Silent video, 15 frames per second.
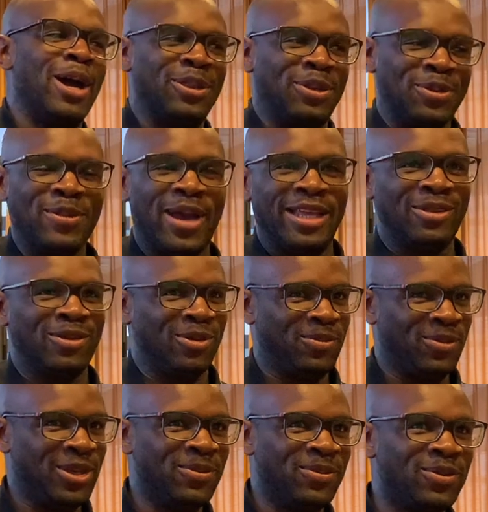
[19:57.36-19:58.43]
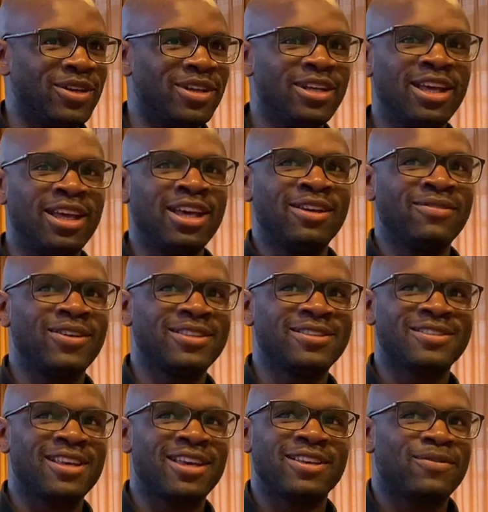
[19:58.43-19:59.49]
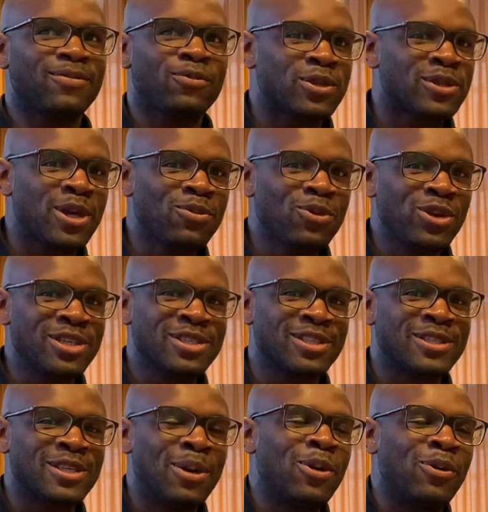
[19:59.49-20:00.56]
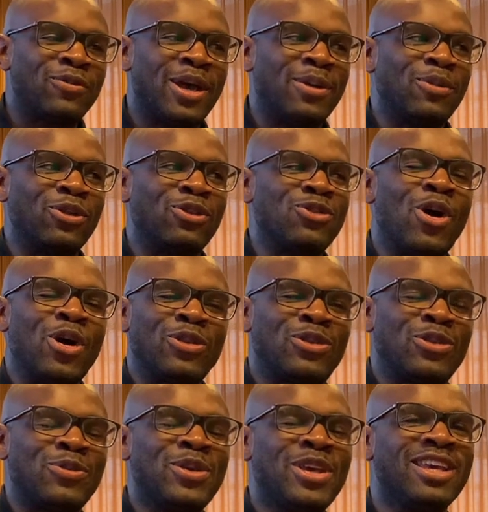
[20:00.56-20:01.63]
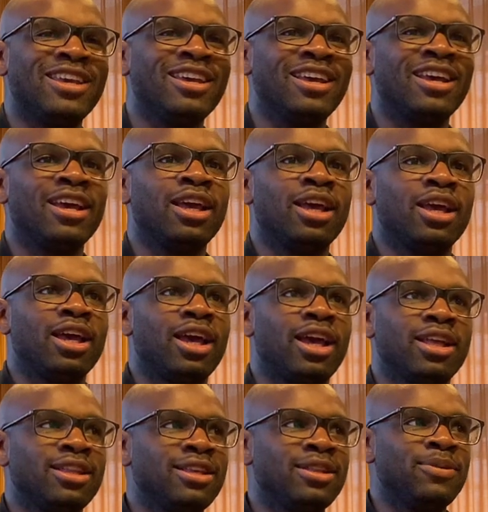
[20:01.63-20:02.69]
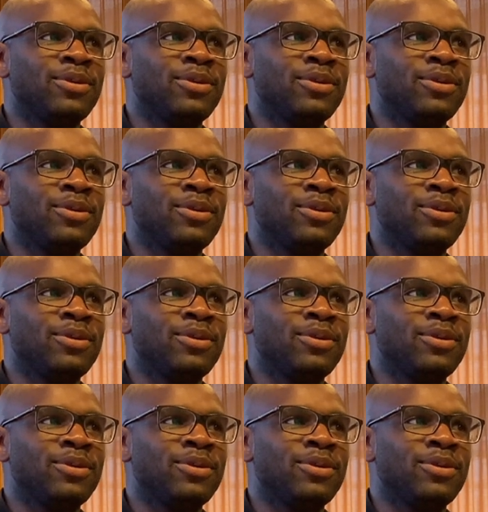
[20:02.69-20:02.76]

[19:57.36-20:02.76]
I to mentor people? But for some reason, some of them are drawn to me. And in the